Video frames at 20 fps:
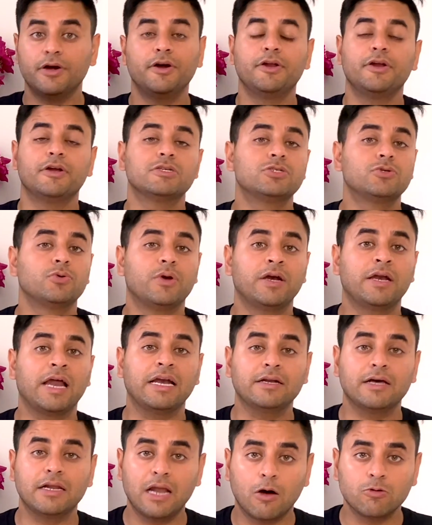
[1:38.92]
year student at
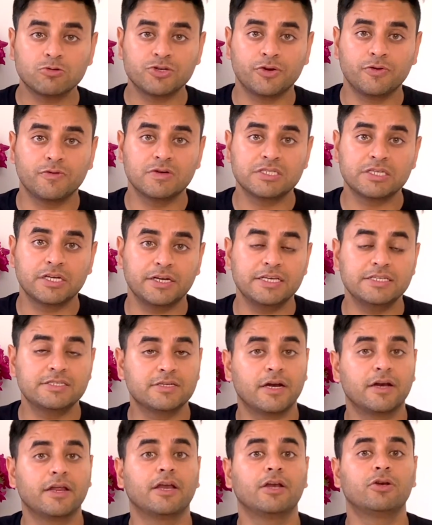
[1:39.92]
Dalhousie University
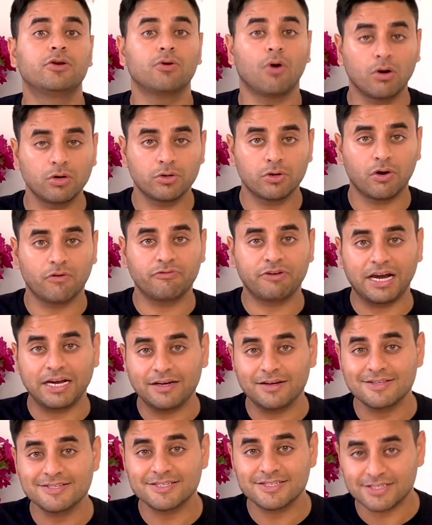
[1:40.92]
studying Doctor of
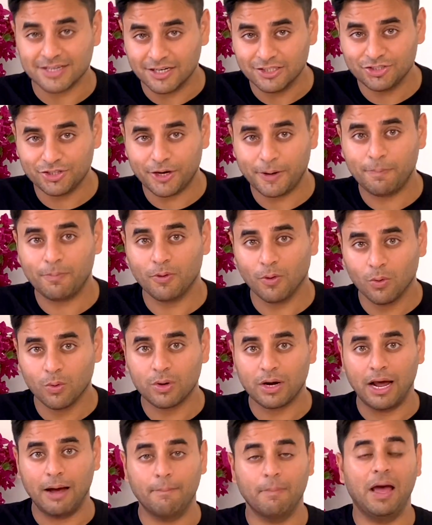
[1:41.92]
Dental Surgery program,